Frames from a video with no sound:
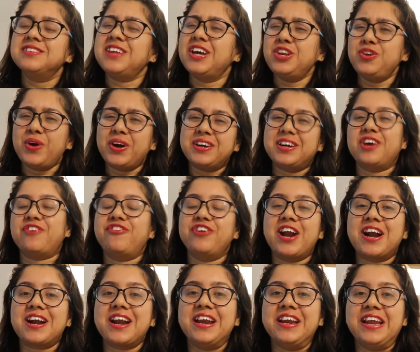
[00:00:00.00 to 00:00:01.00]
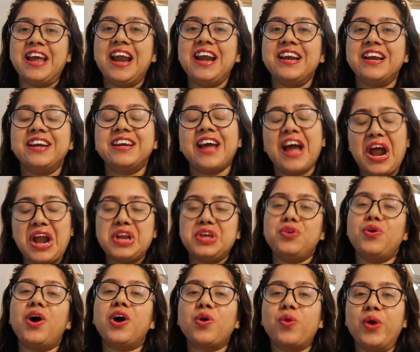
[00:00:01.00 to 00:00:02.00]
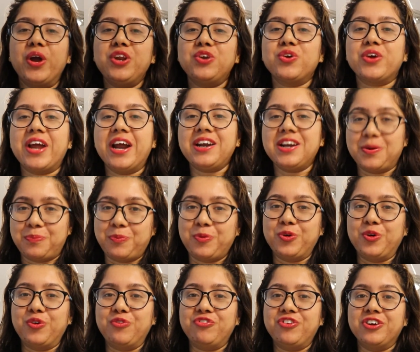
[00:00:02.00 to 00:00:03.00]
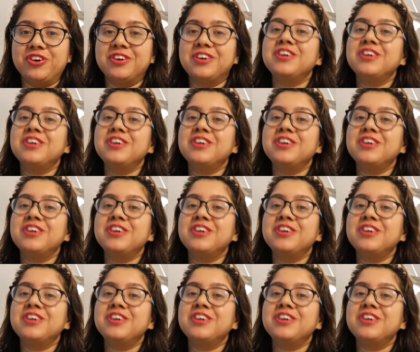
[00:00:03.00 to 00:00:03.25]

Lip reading: then you have definitely nailed it and you are going to get approved.